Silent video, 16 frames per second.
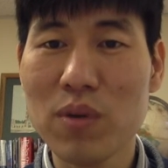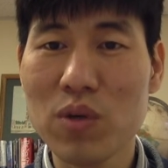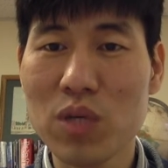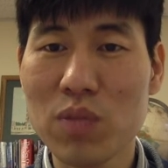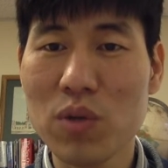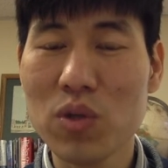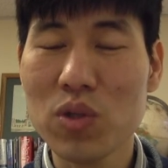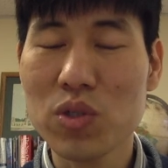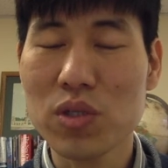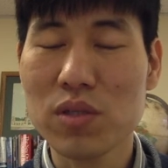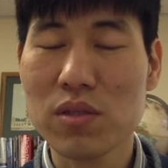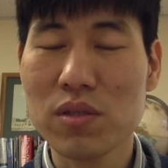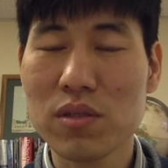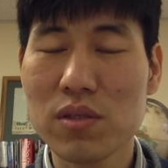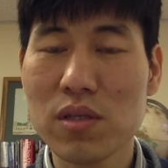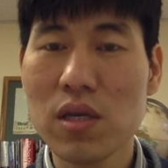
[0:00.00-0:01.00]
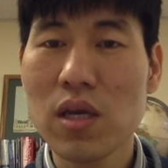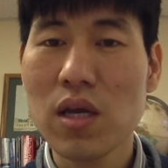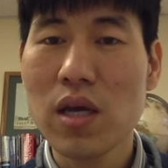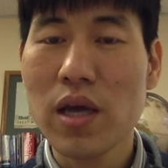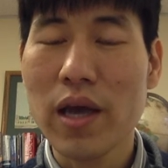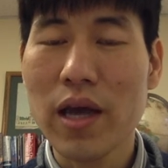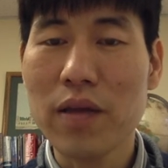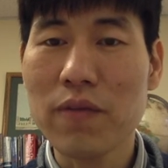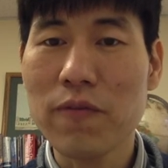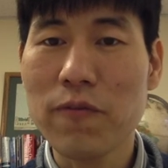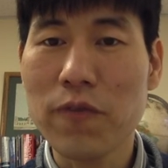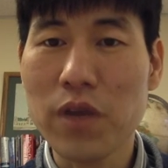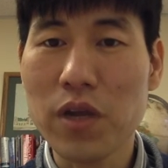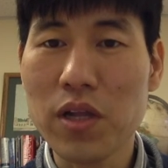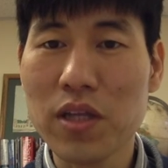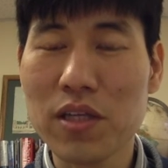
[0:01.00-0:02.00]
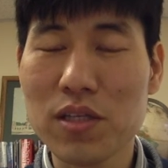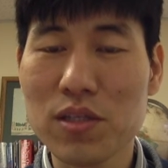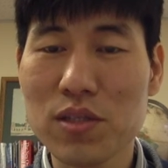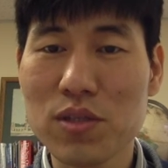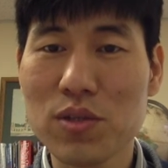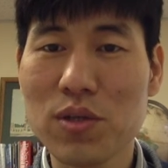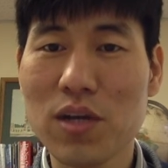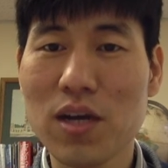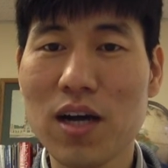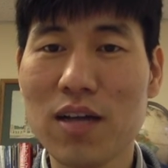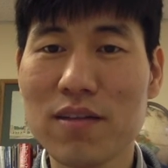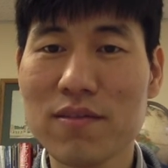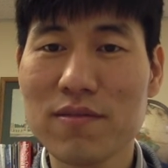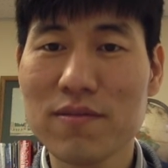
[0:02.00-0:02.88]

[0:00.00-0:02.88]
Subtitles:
emotions and feelings to God.